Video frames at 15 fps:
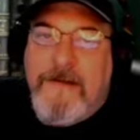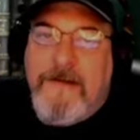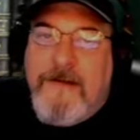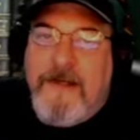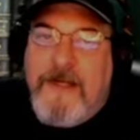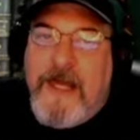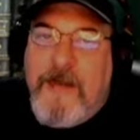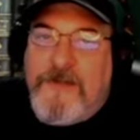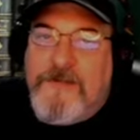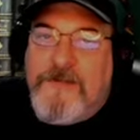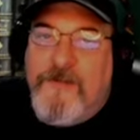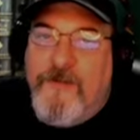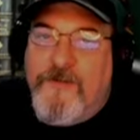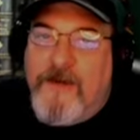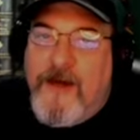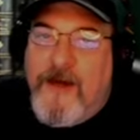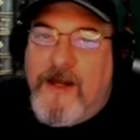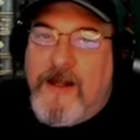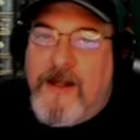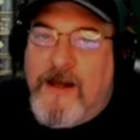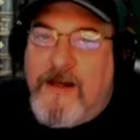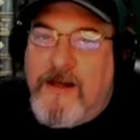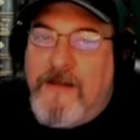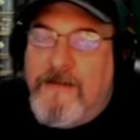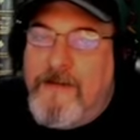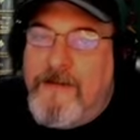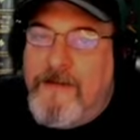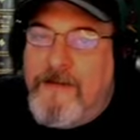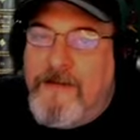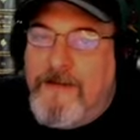keep us moving right along.
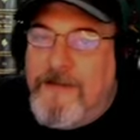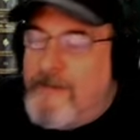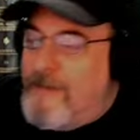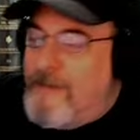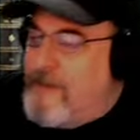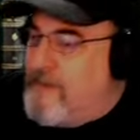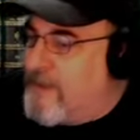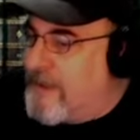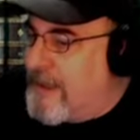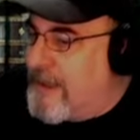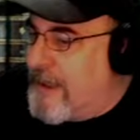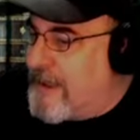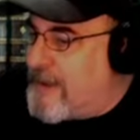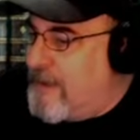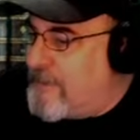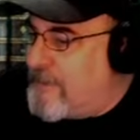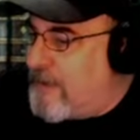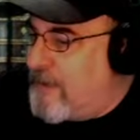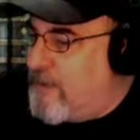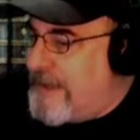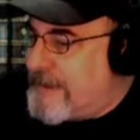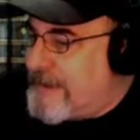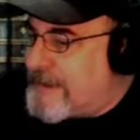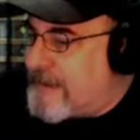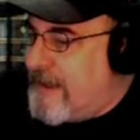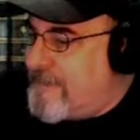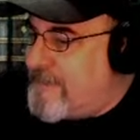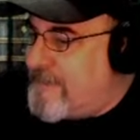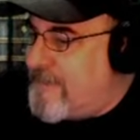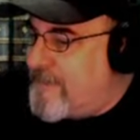We've only got a couple of weeks
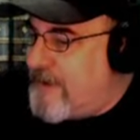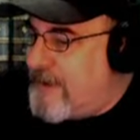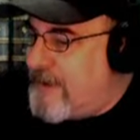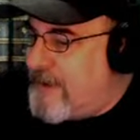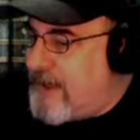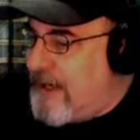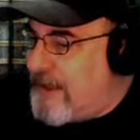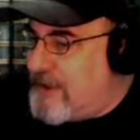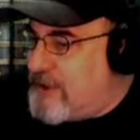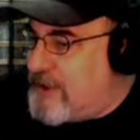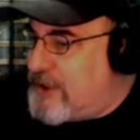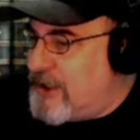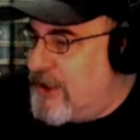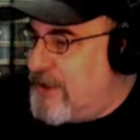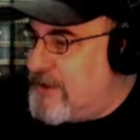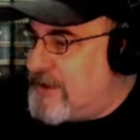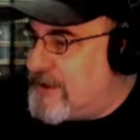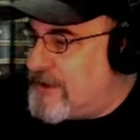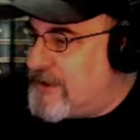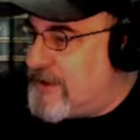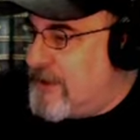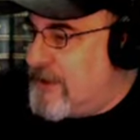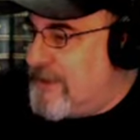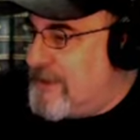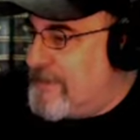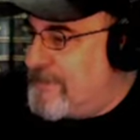left for the daily shows, so